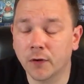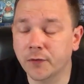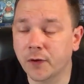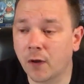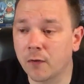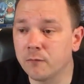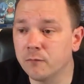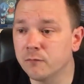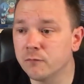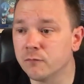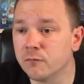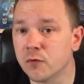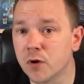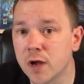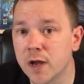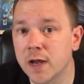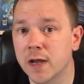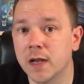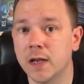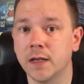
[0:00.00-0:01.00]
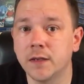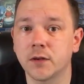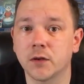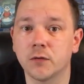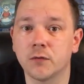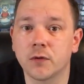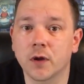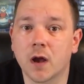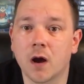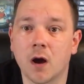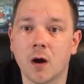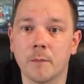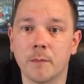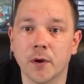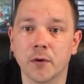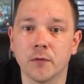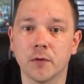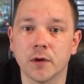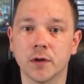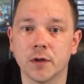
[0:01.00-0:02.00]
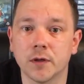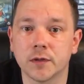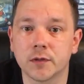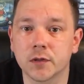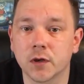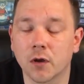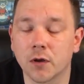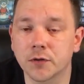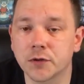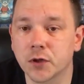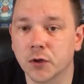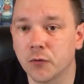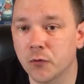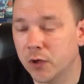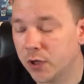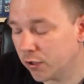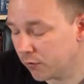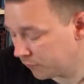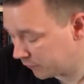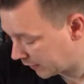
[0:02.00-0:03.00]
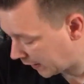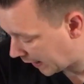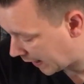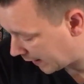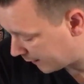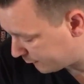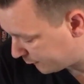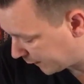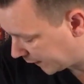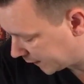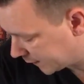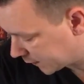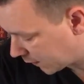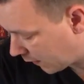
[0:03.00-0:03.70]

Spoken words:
I don't really do the car booters like Tooty UK and things